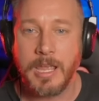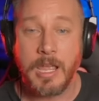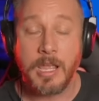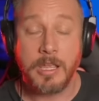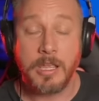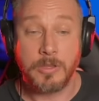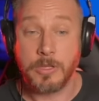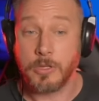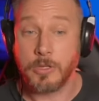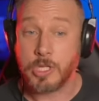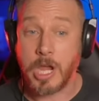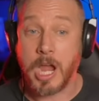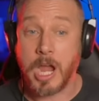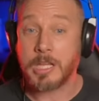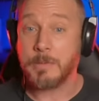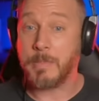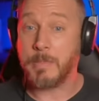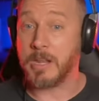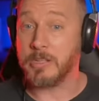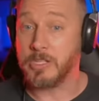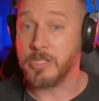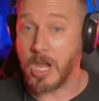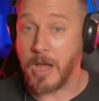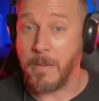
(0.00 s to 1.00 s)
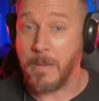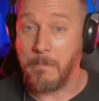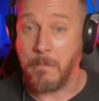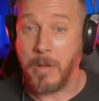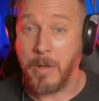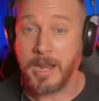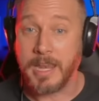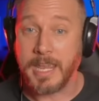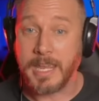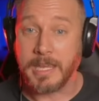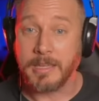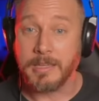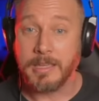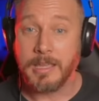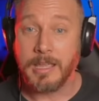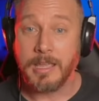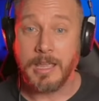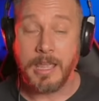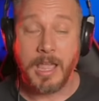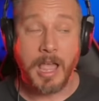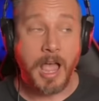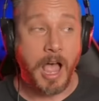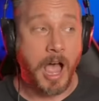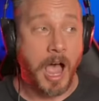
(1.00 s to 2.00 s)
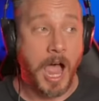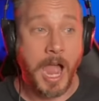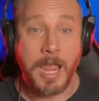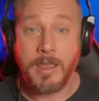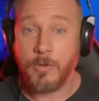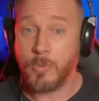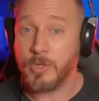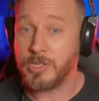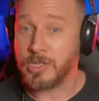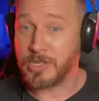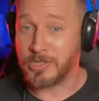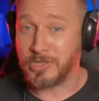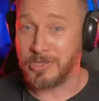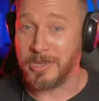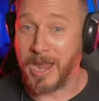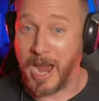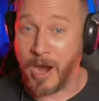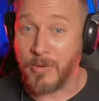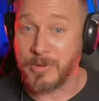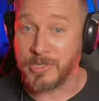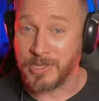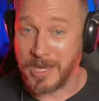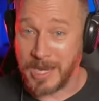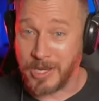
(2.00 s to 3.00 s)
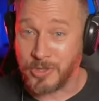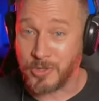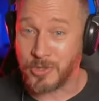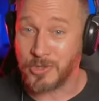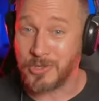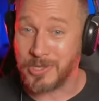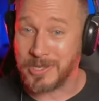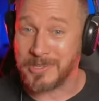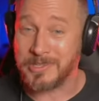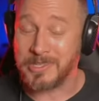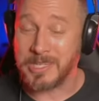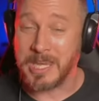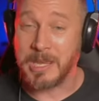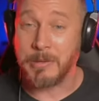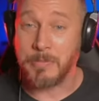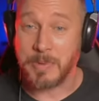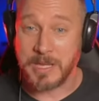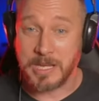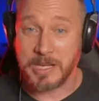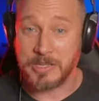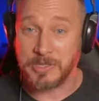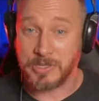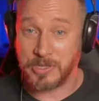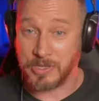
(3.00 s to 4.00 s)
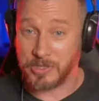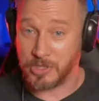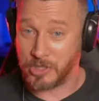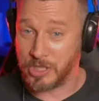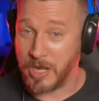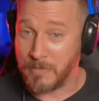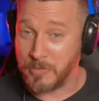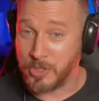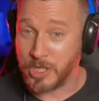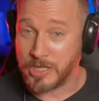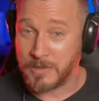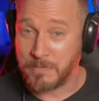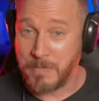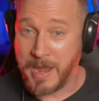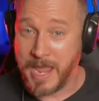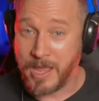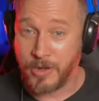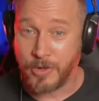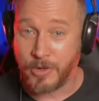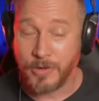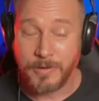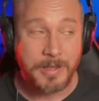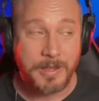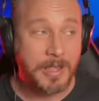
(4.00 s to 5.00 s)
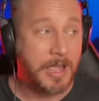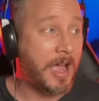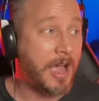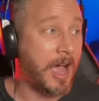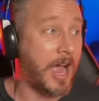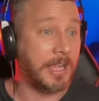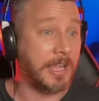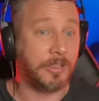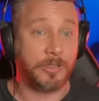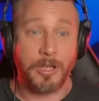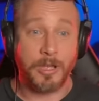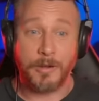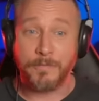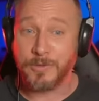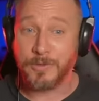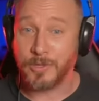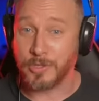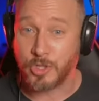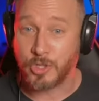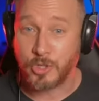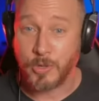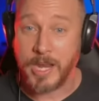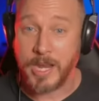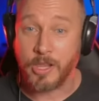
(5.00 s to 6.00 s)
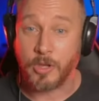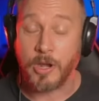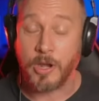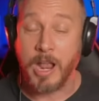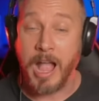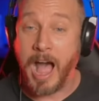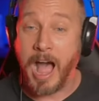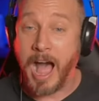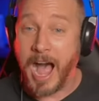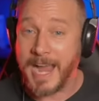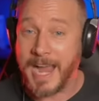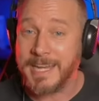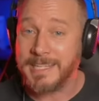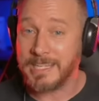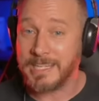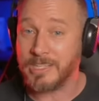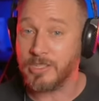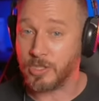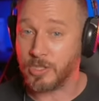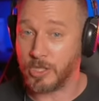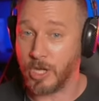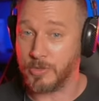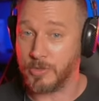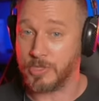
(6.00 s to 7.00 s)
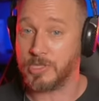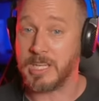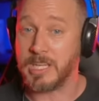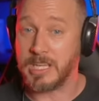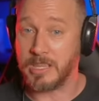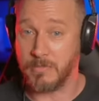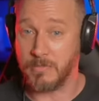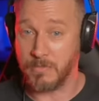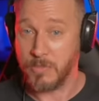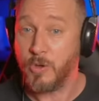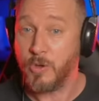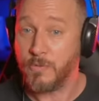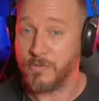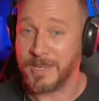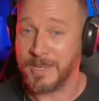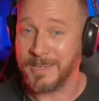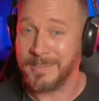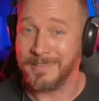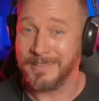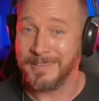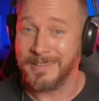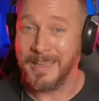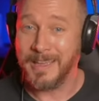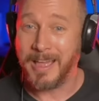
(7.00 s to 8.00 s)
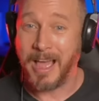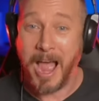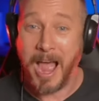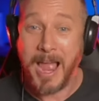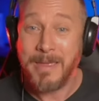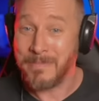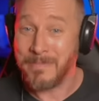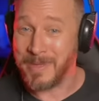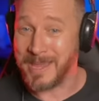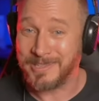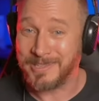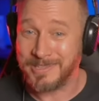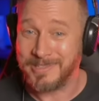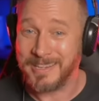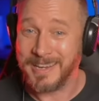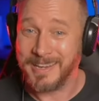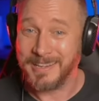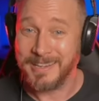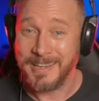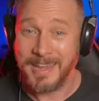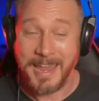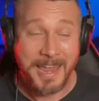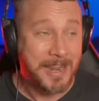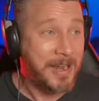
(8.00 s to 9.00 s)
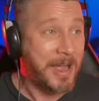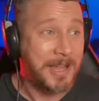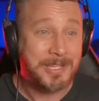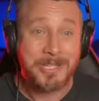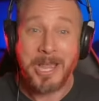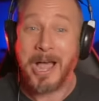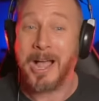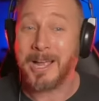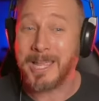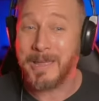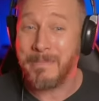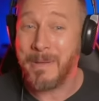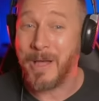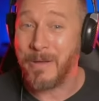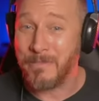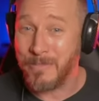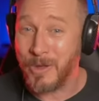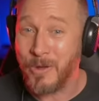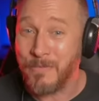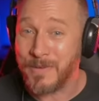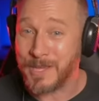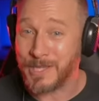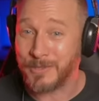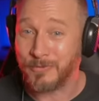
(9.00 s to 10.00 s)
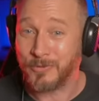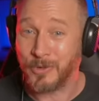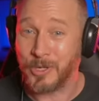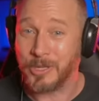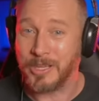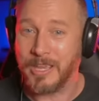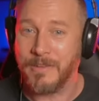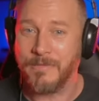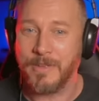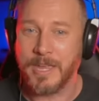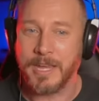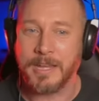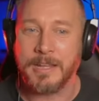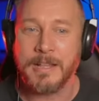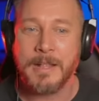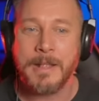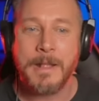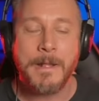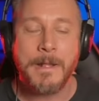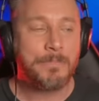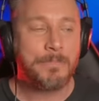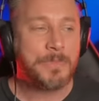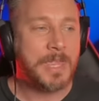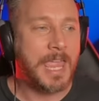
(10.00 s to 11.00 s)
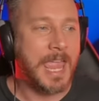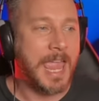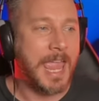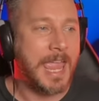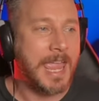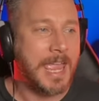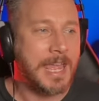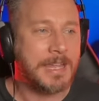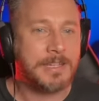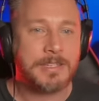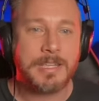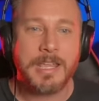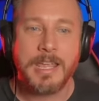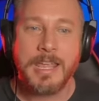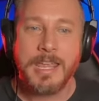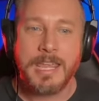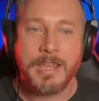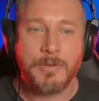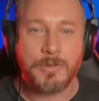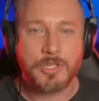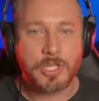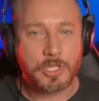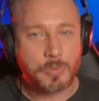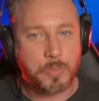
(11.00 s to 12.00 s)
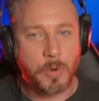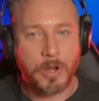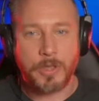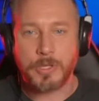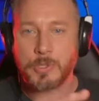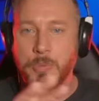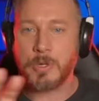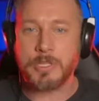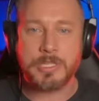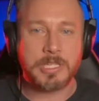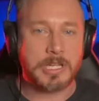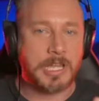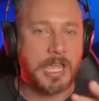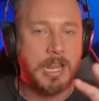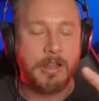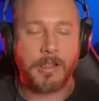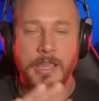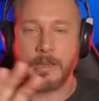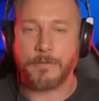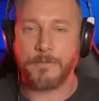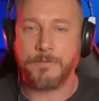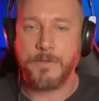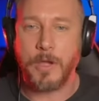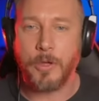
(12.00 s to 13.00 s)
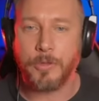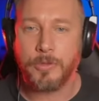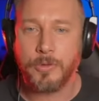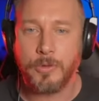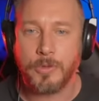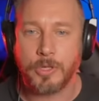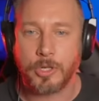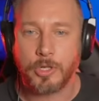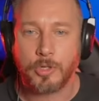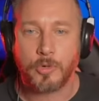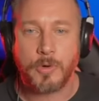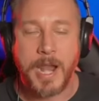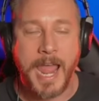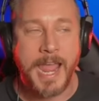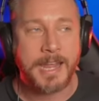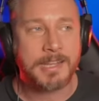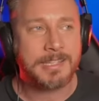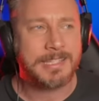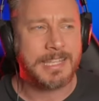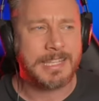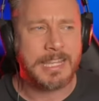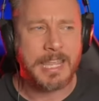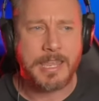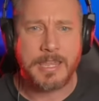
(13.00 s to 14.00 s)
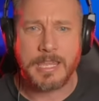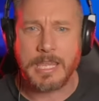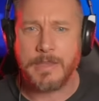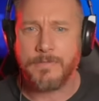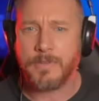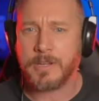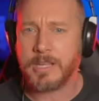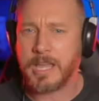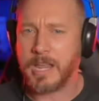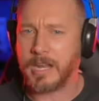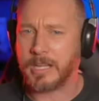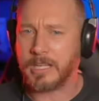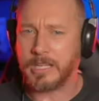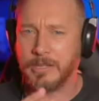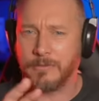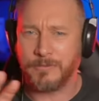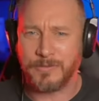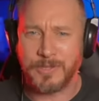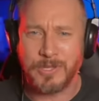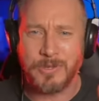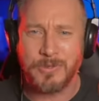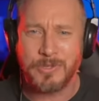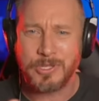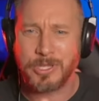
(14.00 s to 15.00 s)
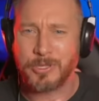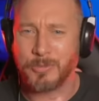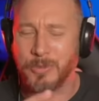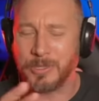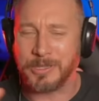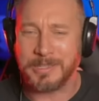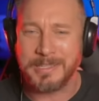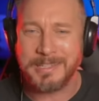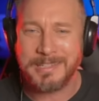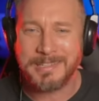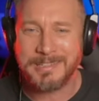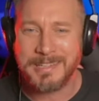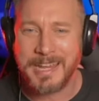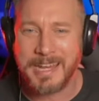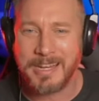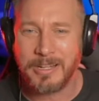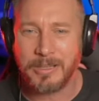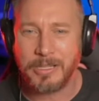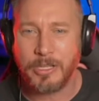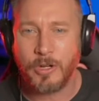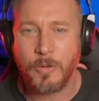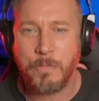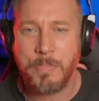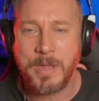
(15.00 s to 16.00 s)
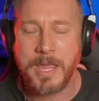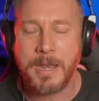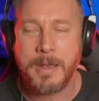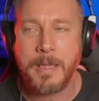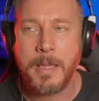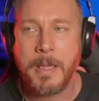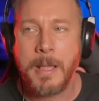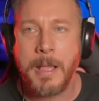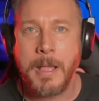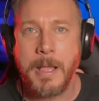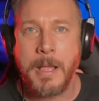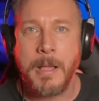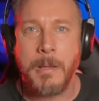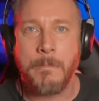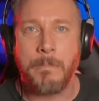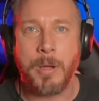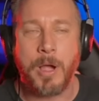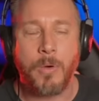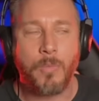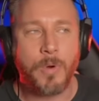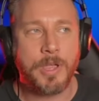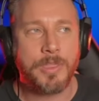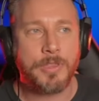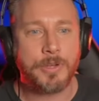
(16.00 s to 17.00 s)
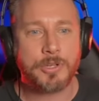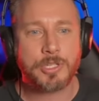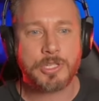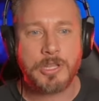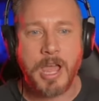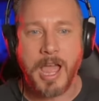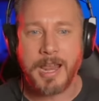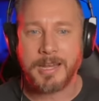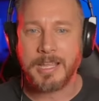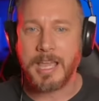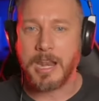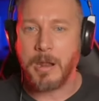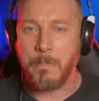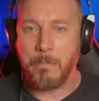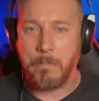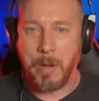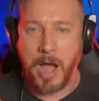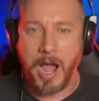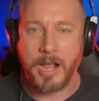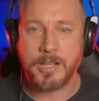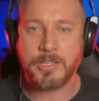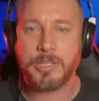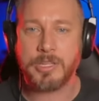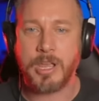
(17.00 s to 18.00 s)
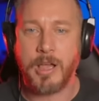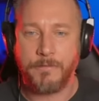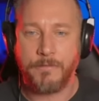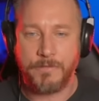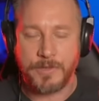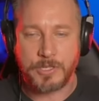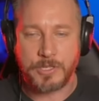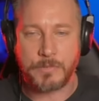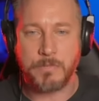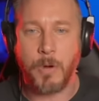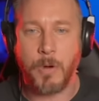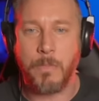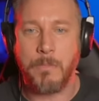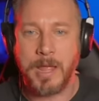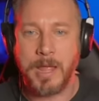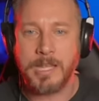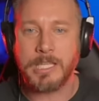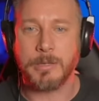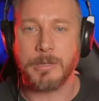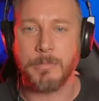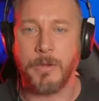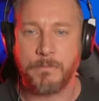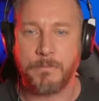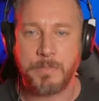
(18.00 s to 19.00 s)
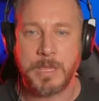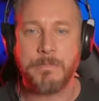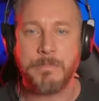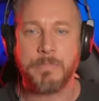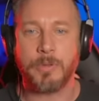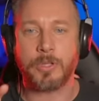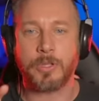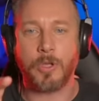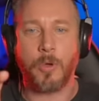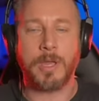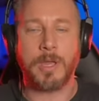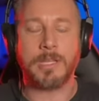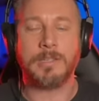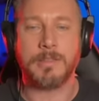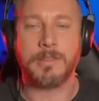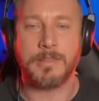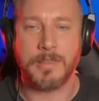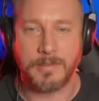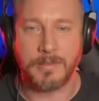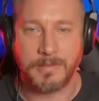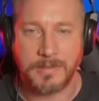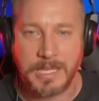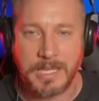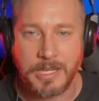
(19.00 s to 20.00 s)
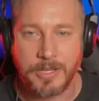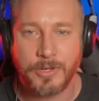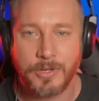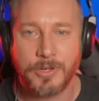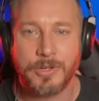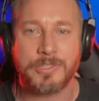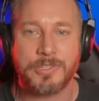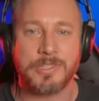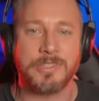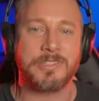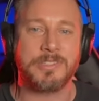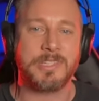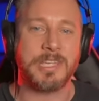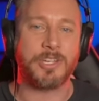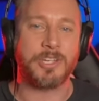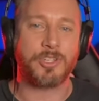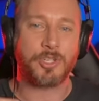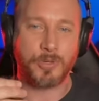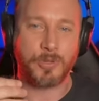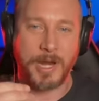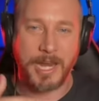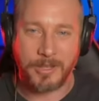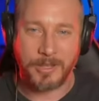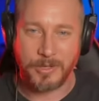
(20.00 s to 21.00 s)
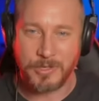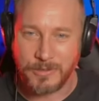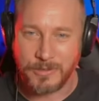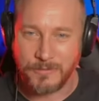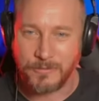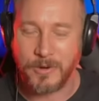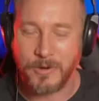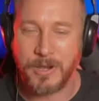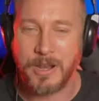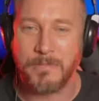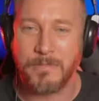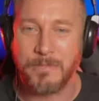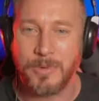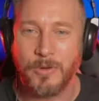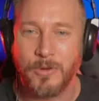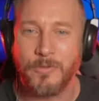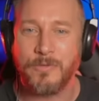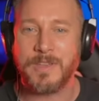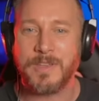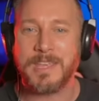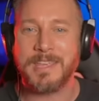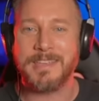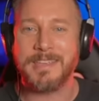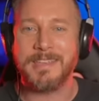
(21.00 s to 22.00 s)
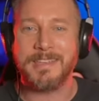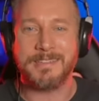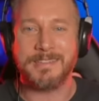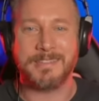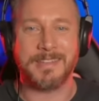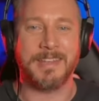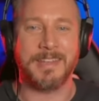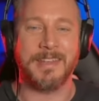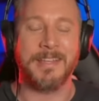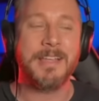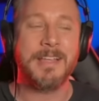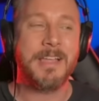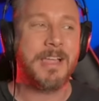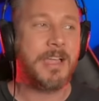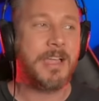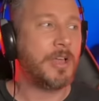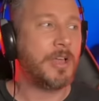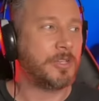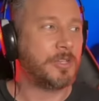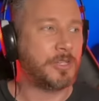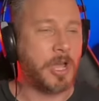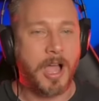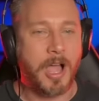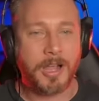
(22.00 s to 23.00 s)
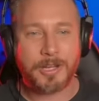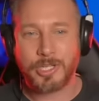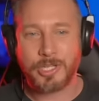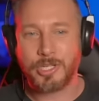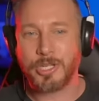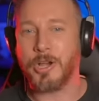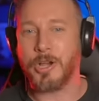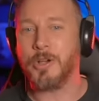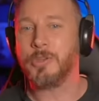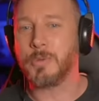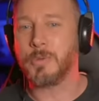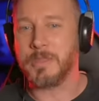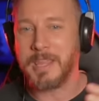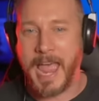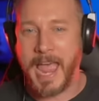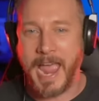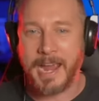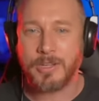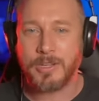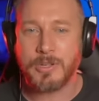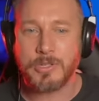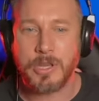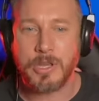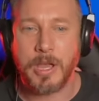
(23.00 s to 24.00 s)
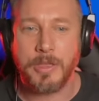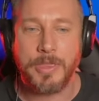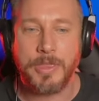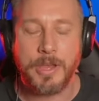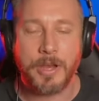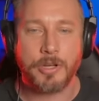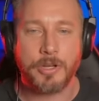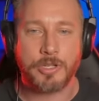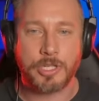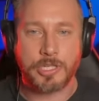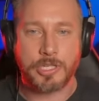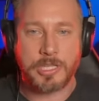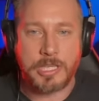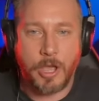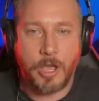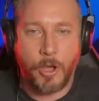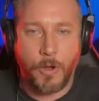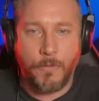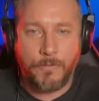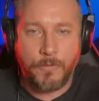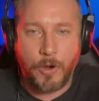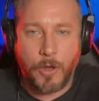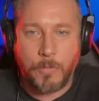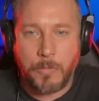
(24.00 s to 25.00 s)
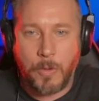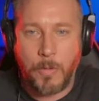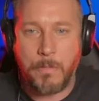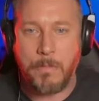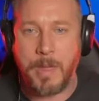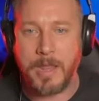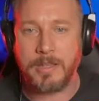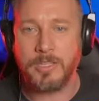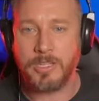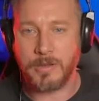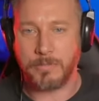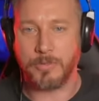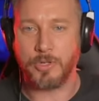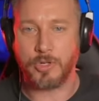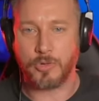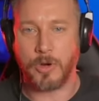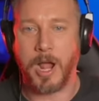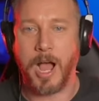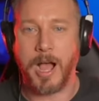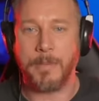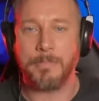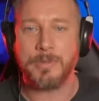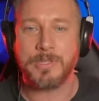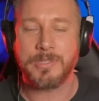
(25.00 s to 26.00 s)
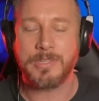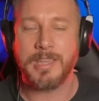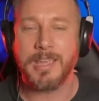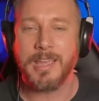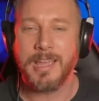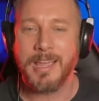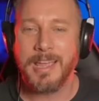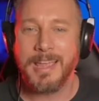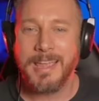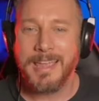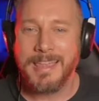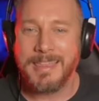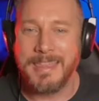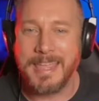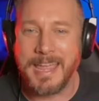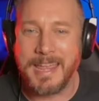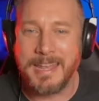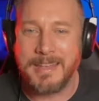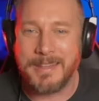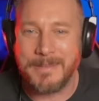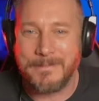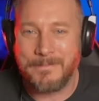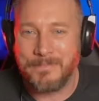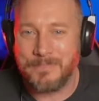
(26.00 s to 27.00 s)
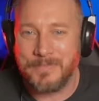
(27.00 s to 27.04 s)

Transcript: Yeah. You talked about Dumb Money. I was ex I was interested in seeing it because of the subject matter. I loved the trailer. I didn't go see the movie. I missed it. And I talk about movies for a living. And it was just one of those ones that kind of like fell through the cracks, and they even kind of confused the release date a little bit. But when there's not kind of box office momentum of people going to the theaters and seeing trailers in front of movies and talk shows with actors on there, just the overall momentum drops, that